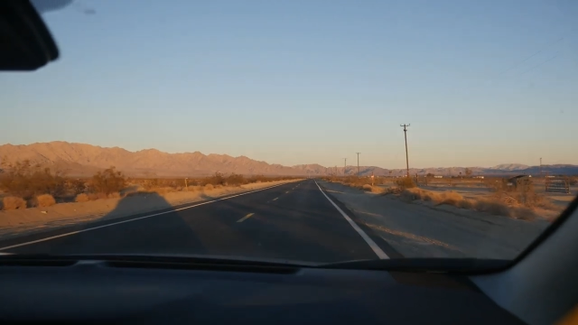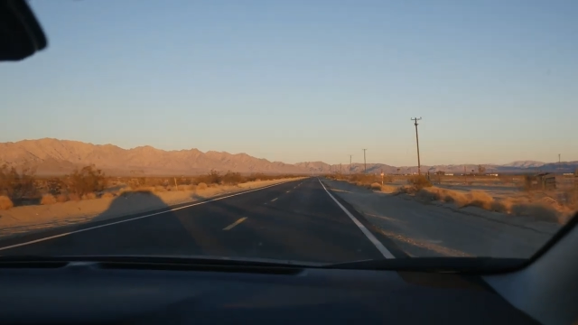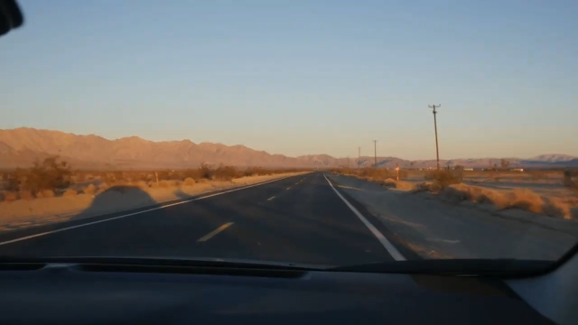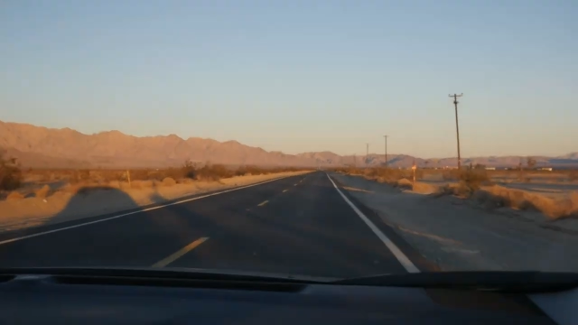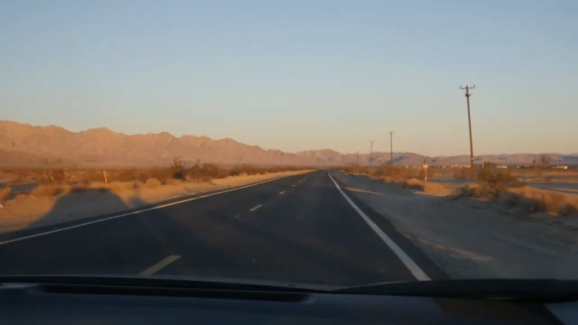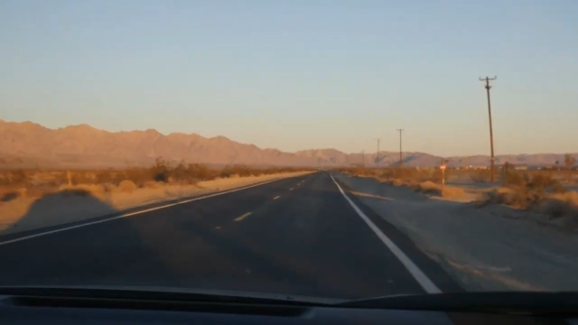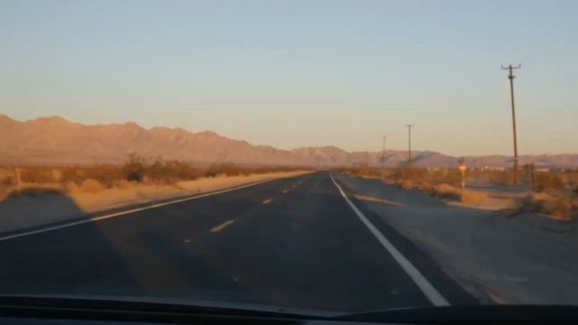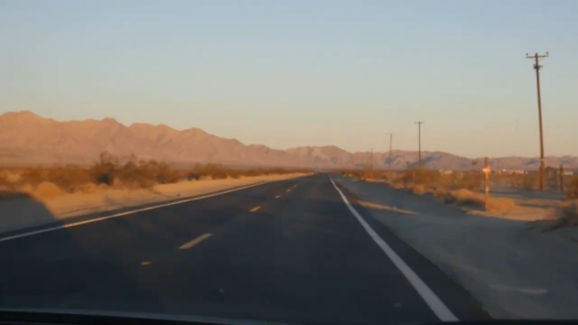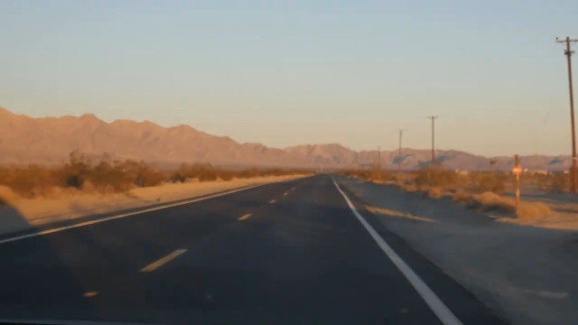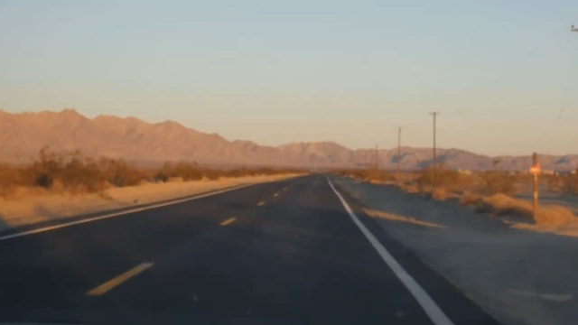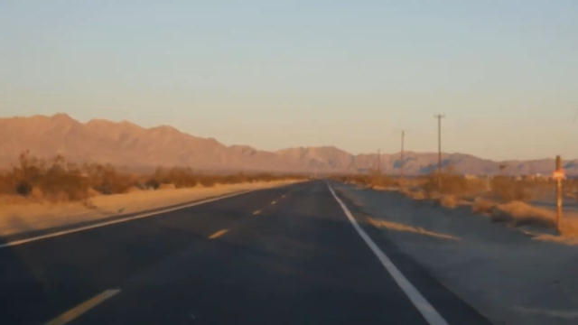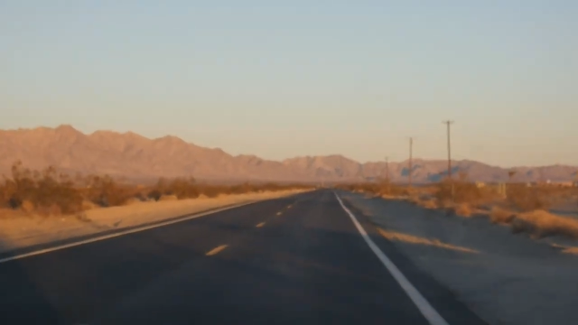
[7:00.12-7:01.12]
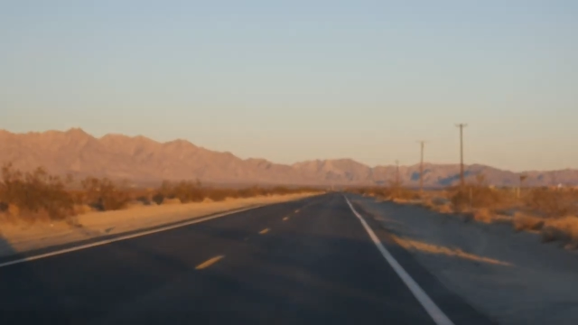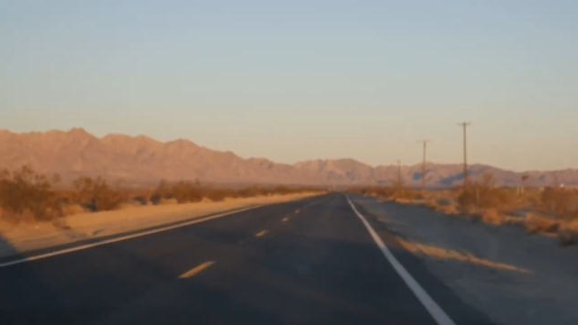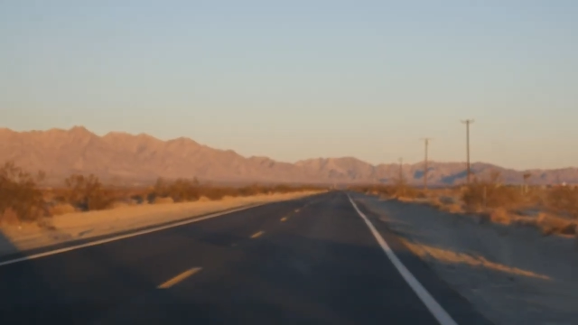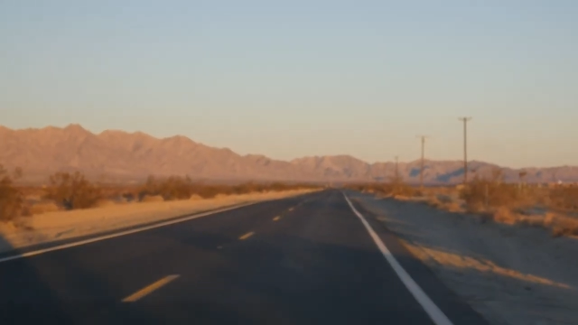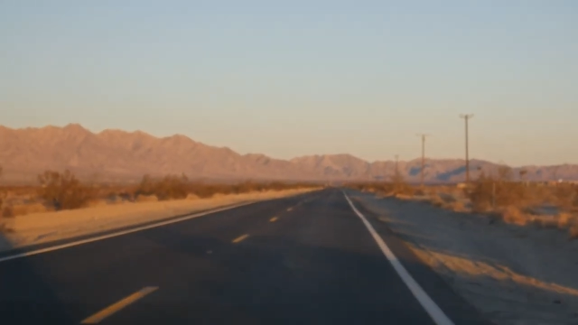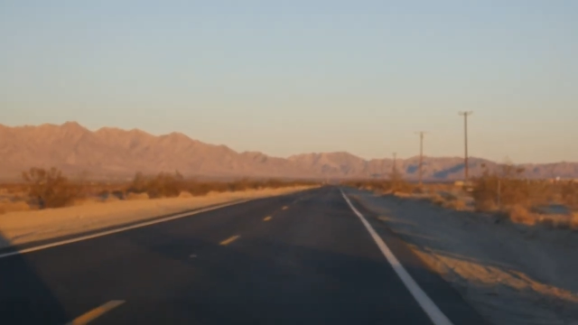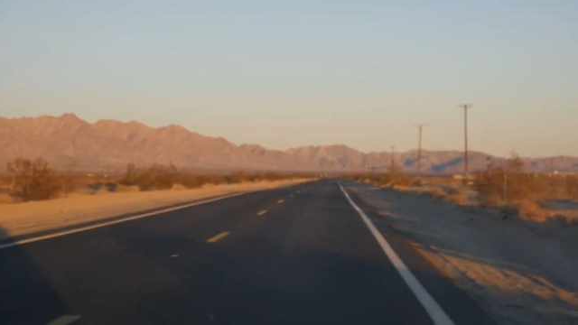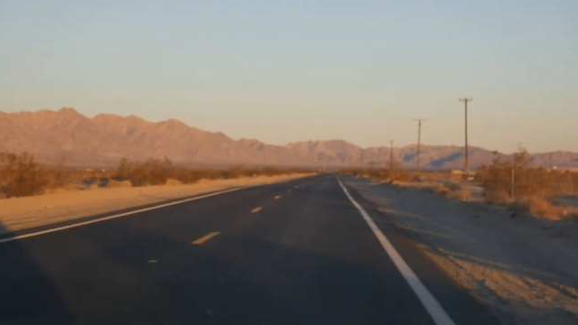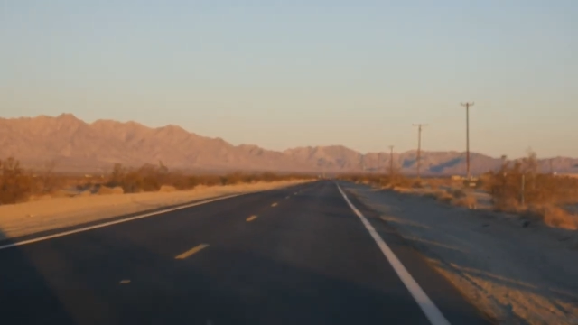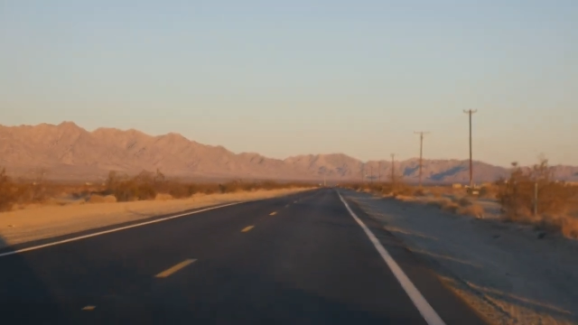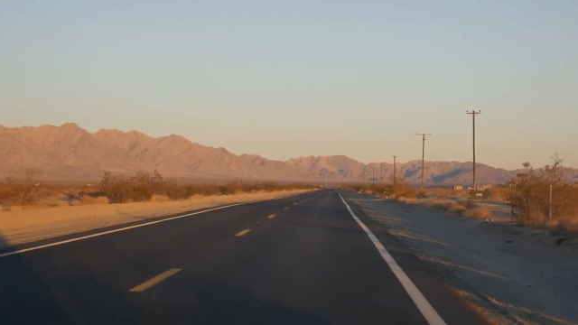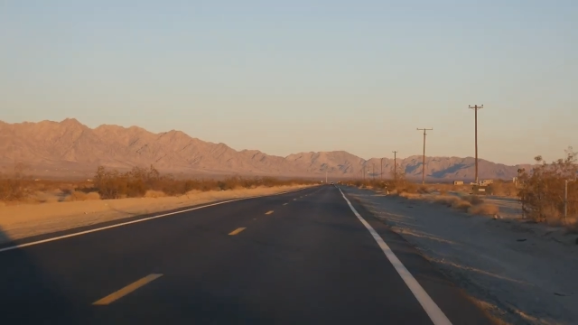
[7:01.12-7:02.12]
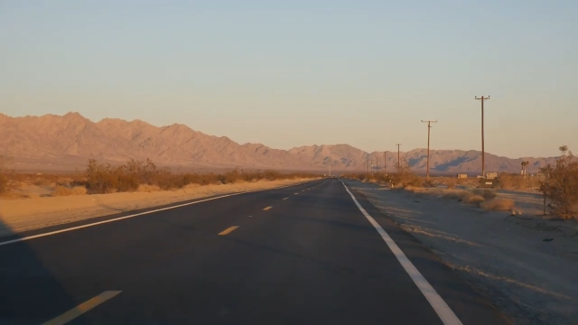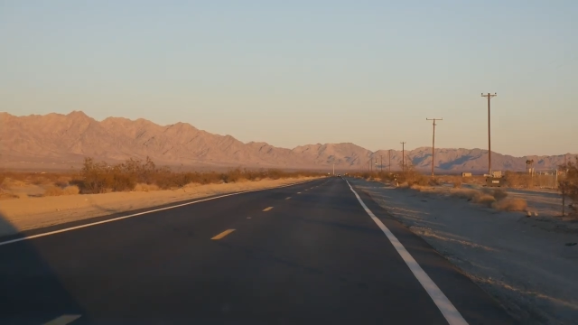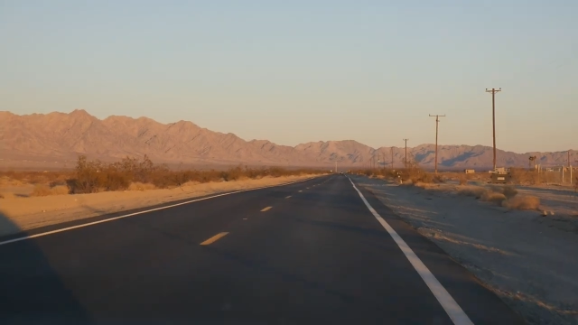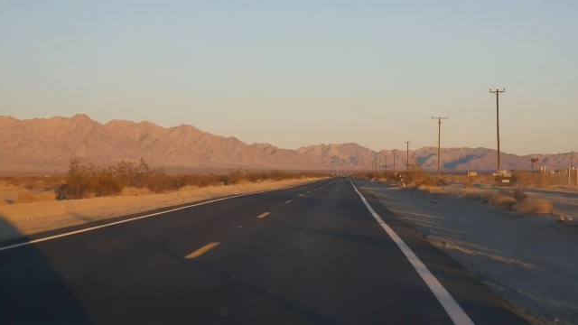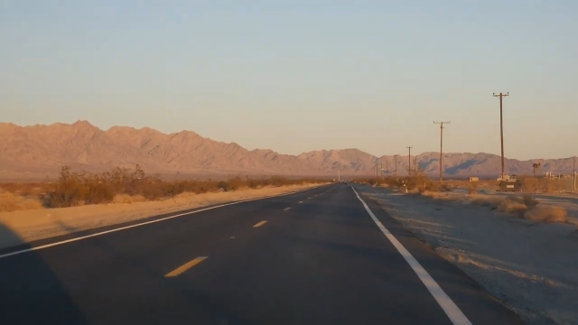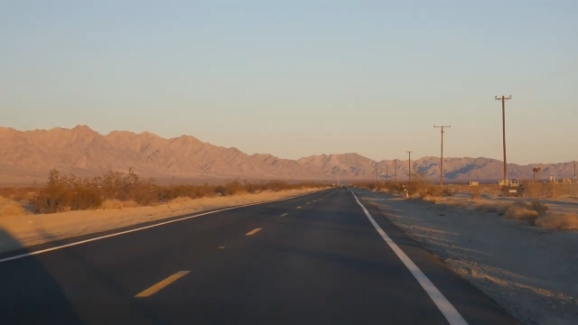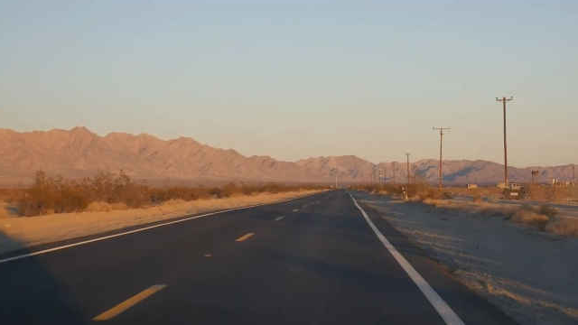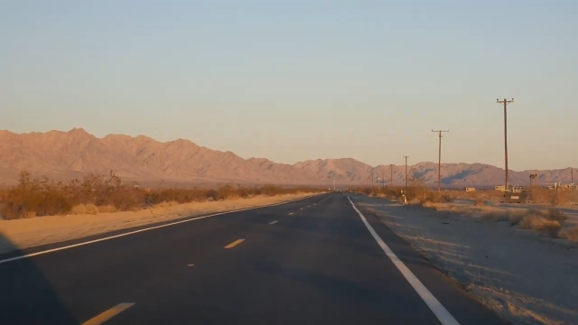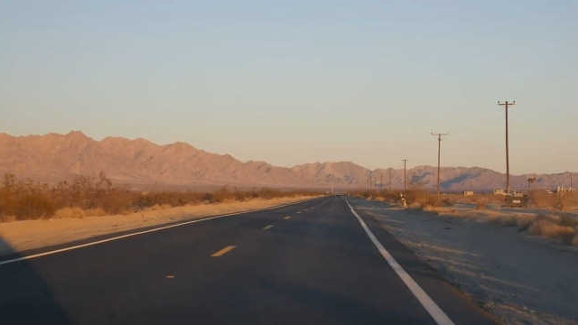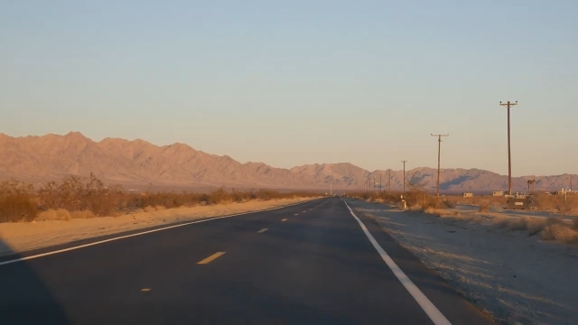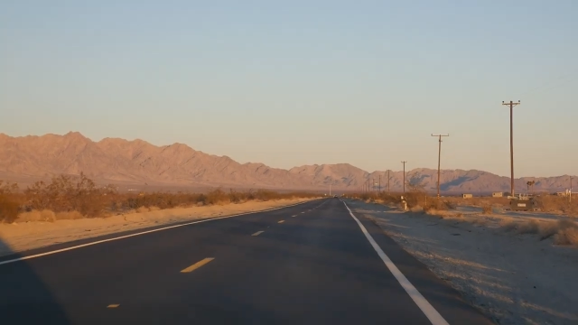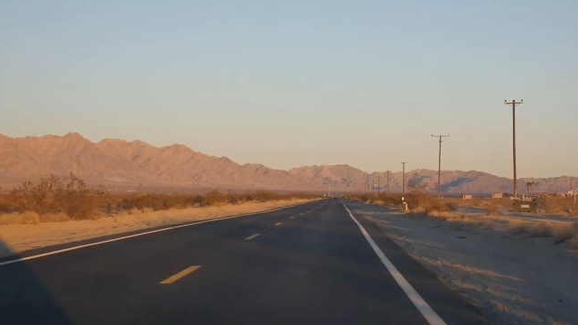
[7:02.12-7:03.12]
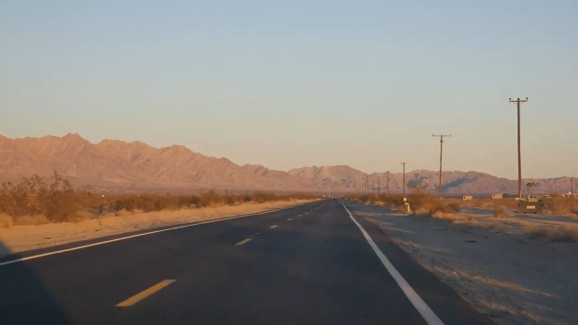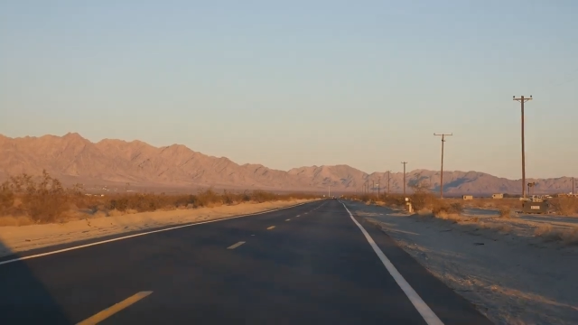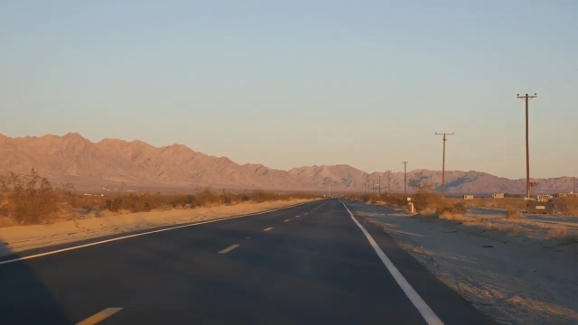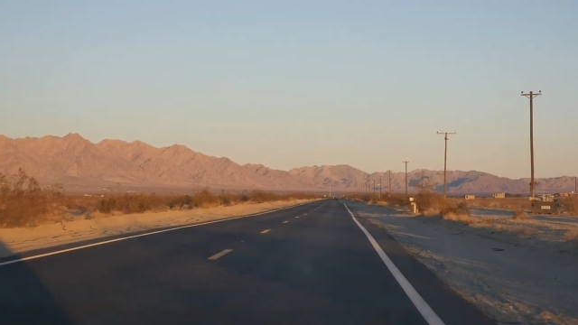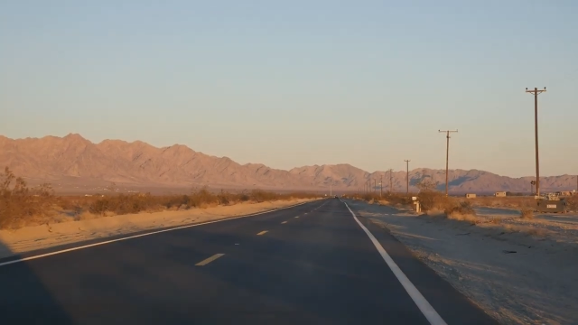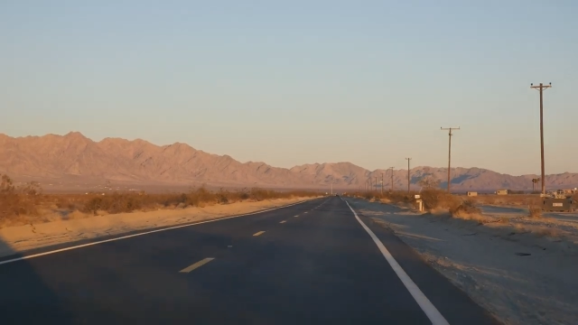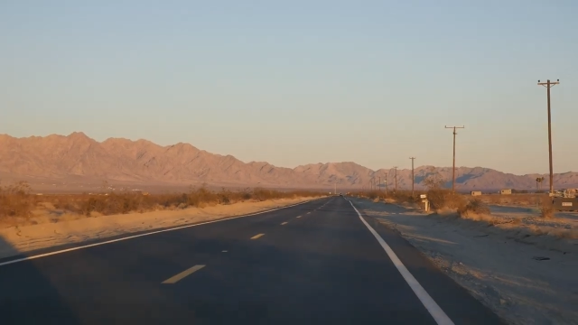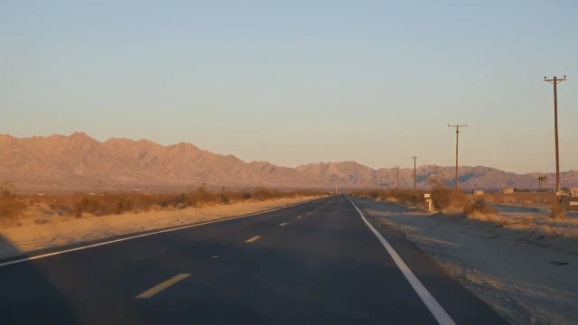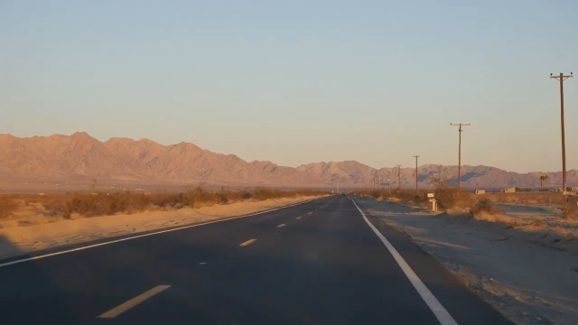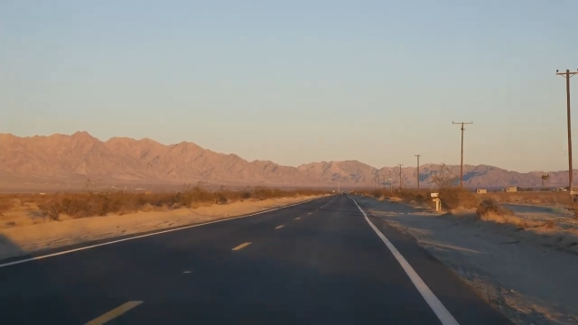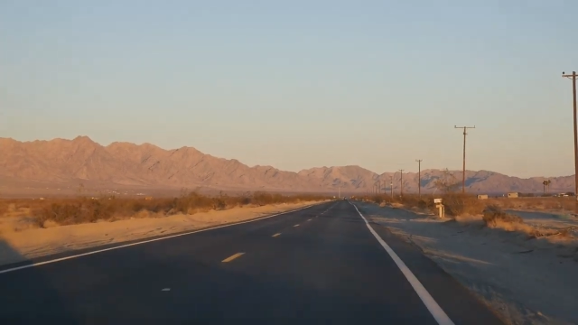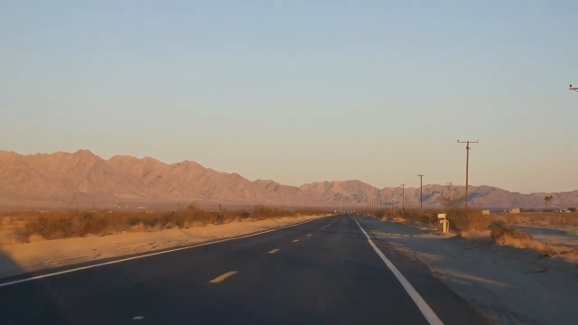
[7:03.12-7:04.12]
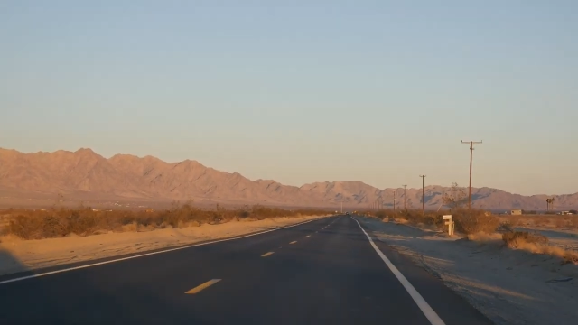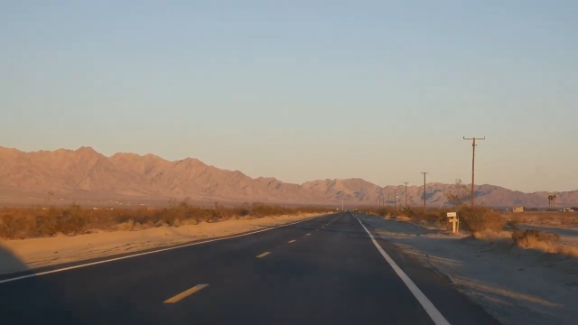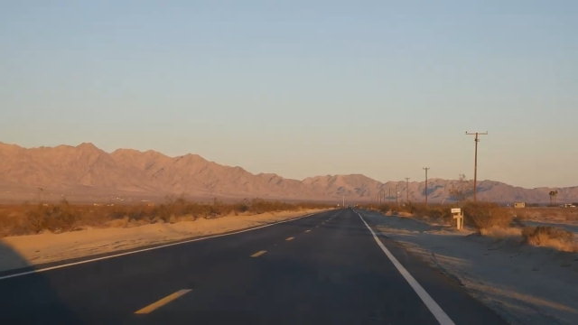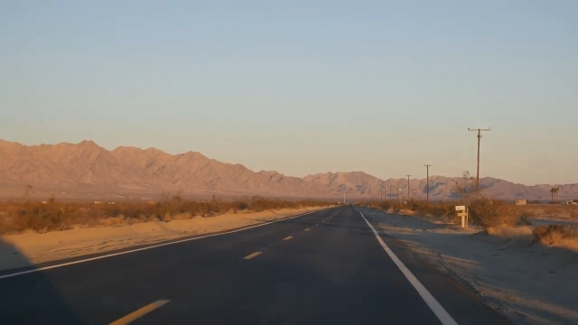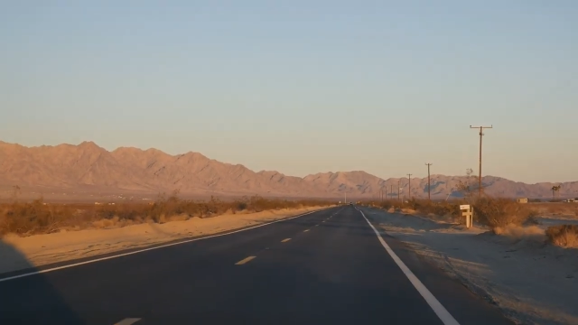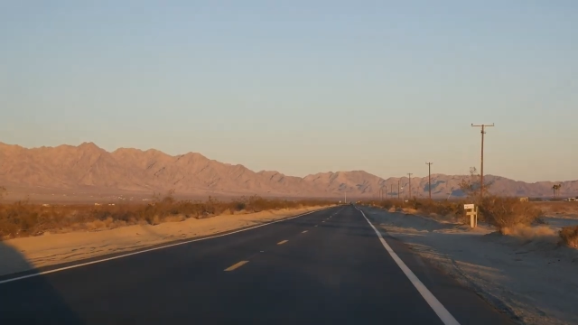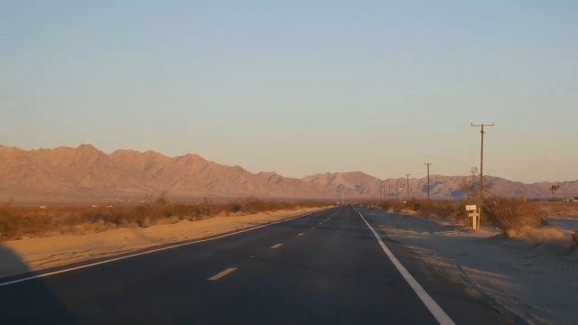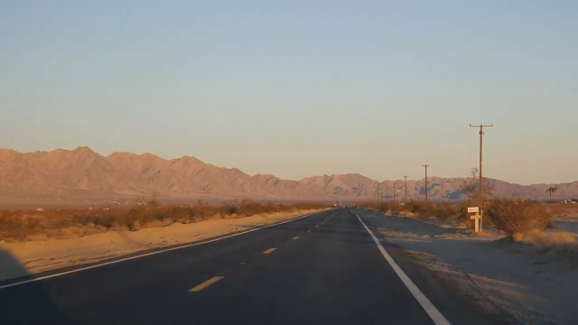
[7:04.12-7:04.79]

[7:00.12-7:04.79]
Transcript: No face is visible, so there are no lips to read.